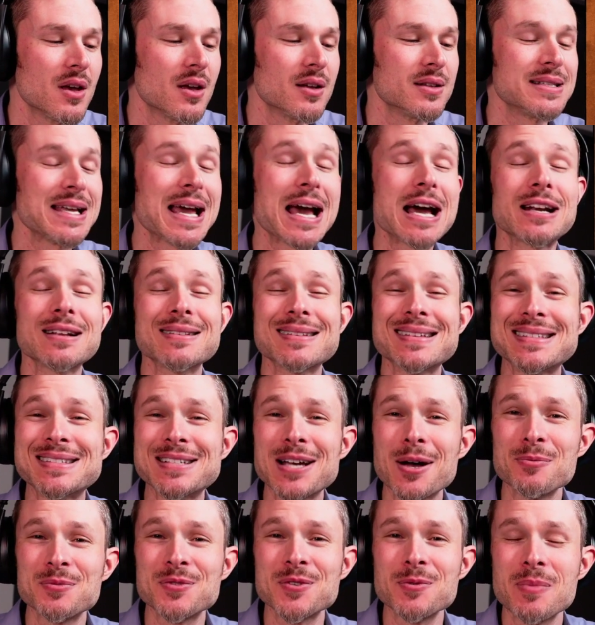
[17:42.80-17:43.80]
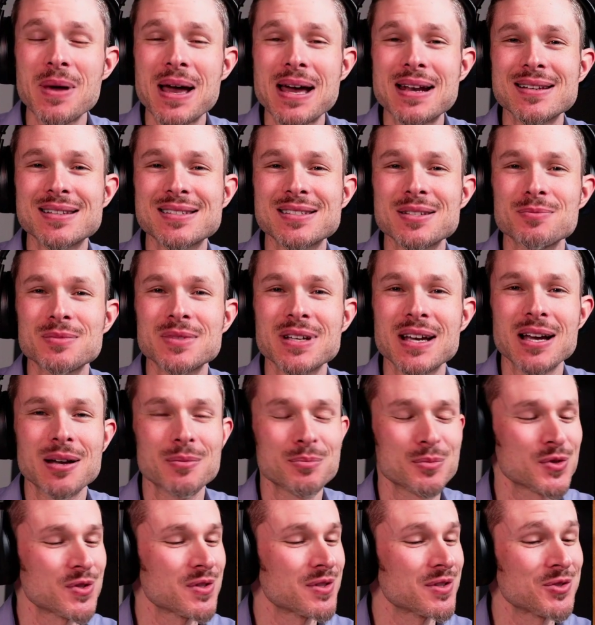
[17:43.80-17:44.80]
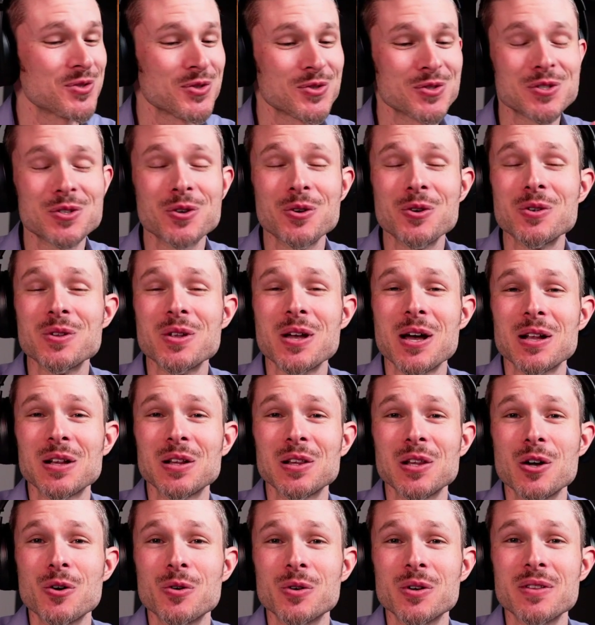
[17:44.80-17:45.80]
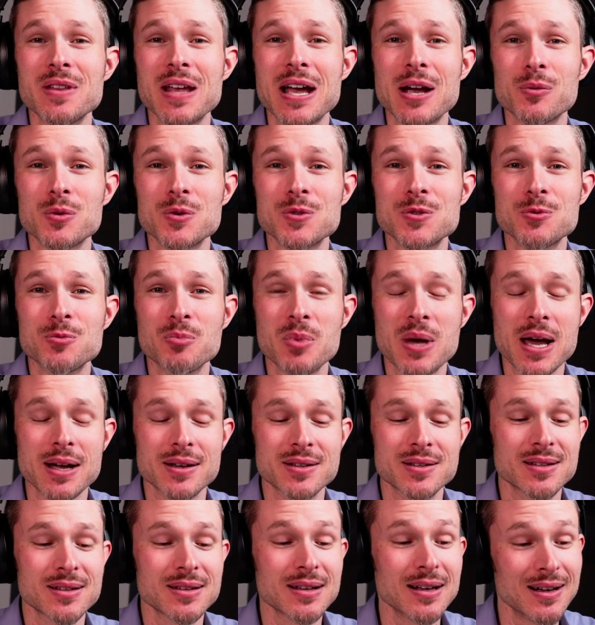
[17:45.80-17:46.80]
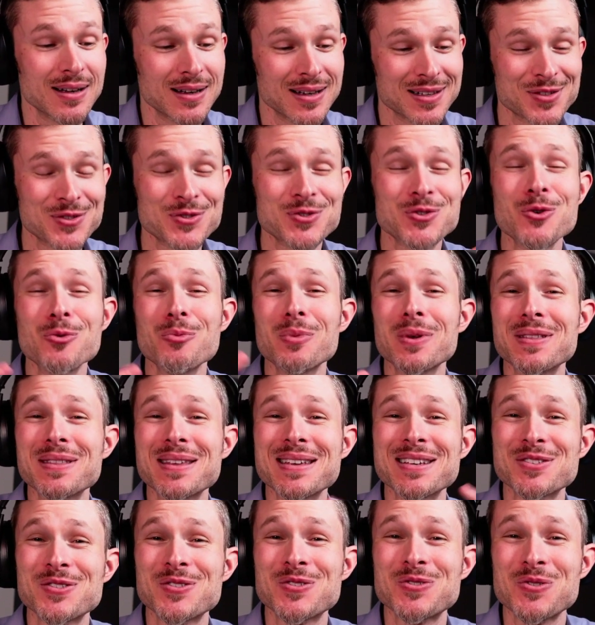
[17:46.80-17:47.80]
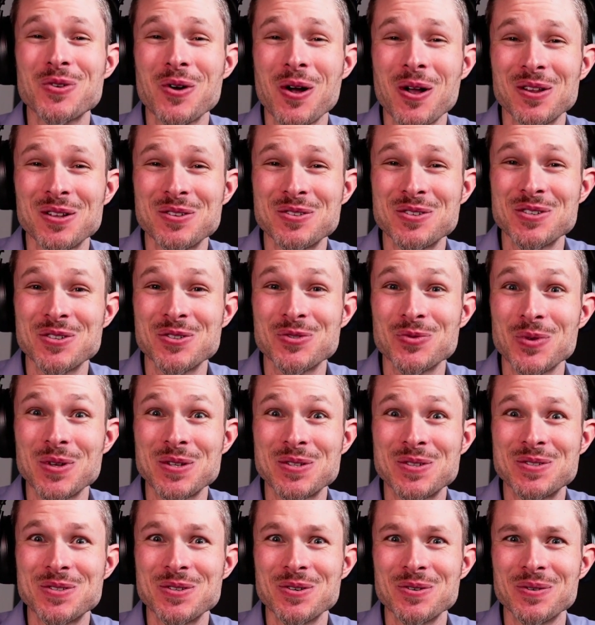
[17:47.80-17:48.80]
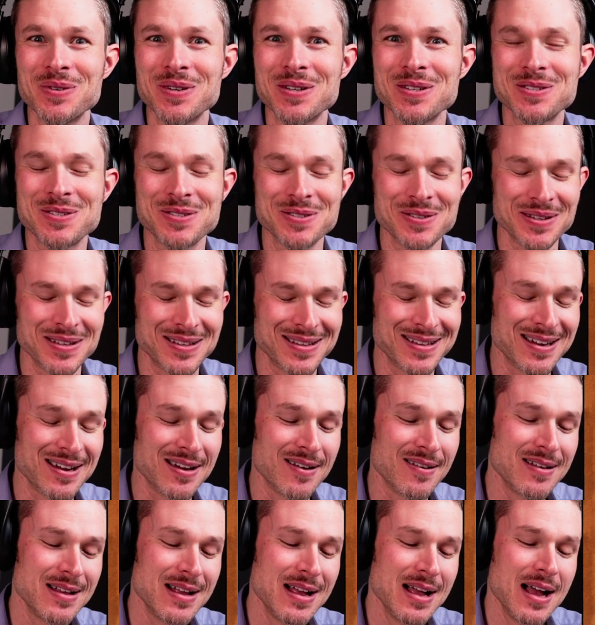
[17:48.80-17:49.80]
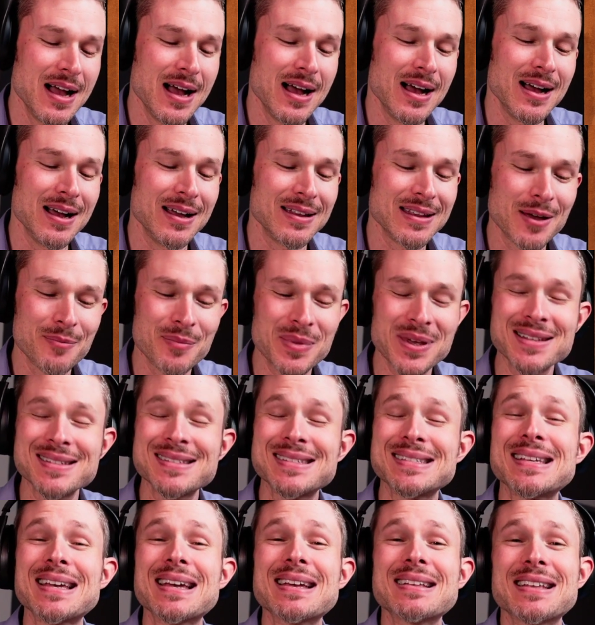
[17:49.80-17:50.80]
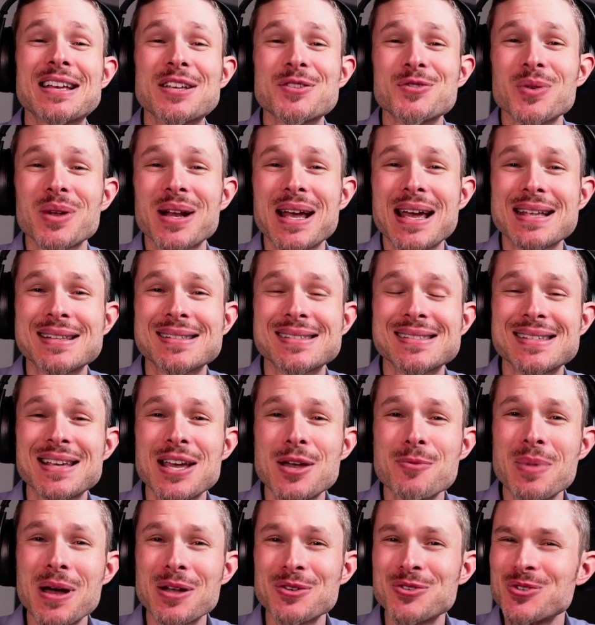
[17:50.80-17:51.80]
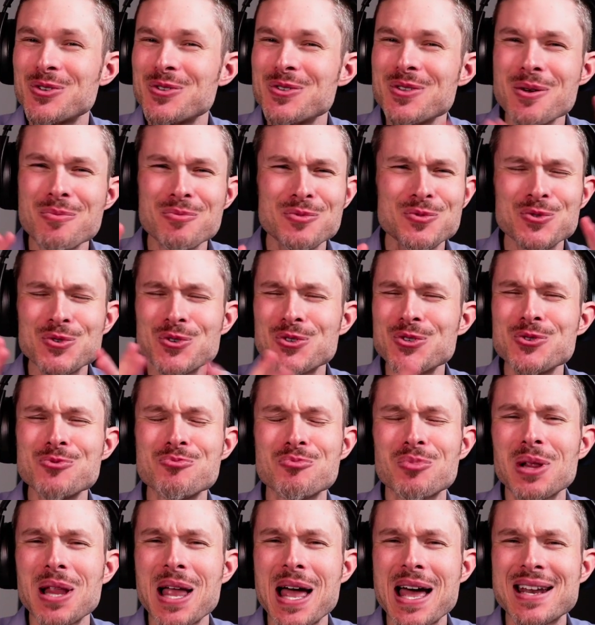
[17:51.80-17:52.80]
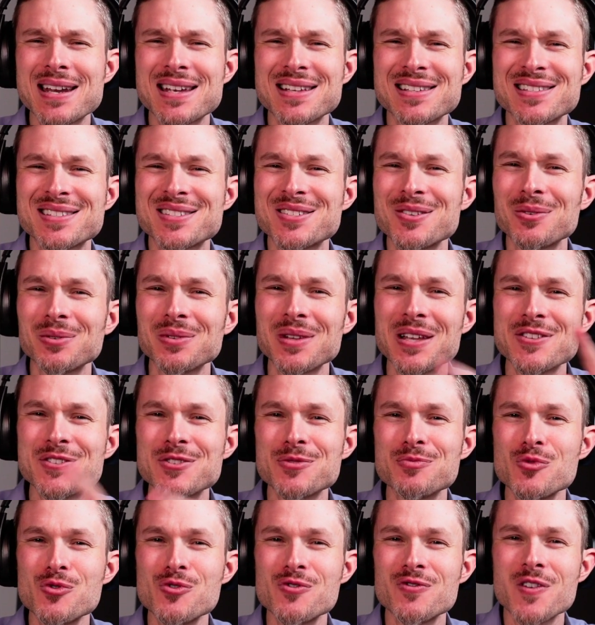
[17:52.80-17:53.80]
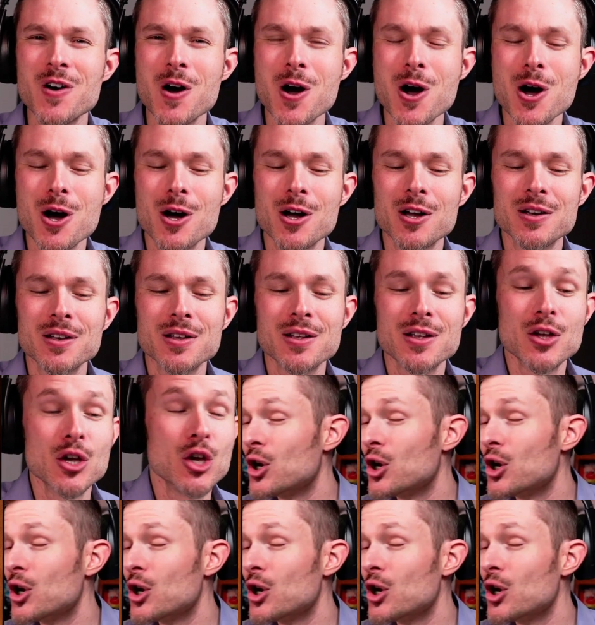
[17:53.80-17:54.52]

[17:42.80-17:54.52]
down in the dumps about it sometimes, just know you're not alone in that respect. Assuming the astrology is what's doing it to you there. That being said, that's what I had to say about your numbers and your planets. So let's move on